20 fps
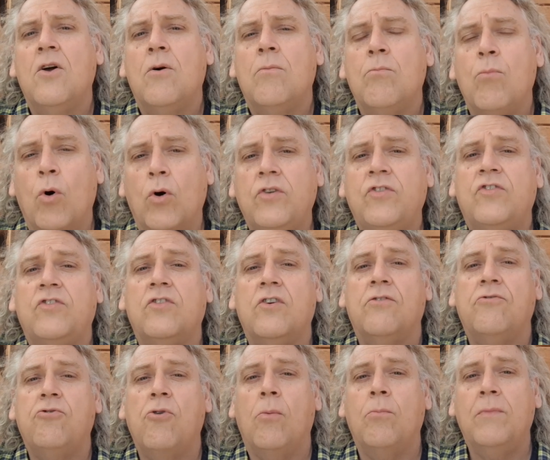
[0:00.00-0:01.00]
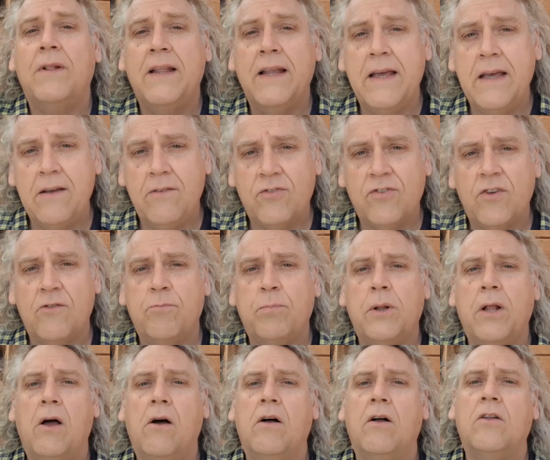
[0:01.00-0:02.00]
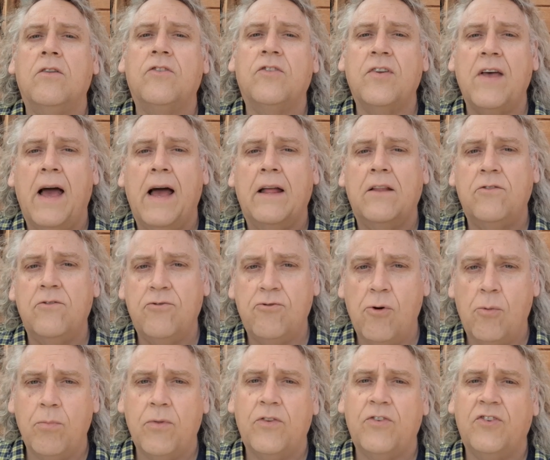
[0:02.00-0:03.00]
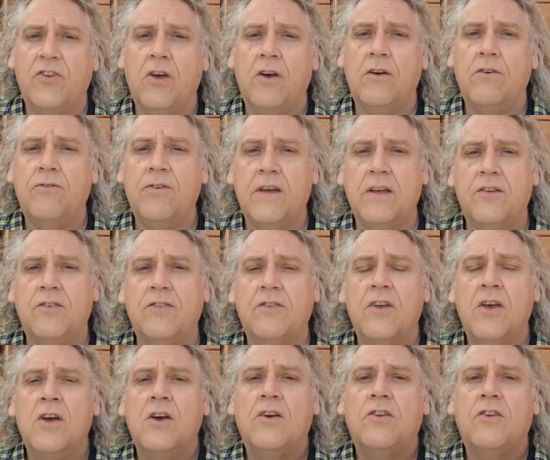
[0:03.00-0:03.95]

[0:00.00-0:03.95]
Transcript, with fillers: moisture from leaves of plants and from the surface.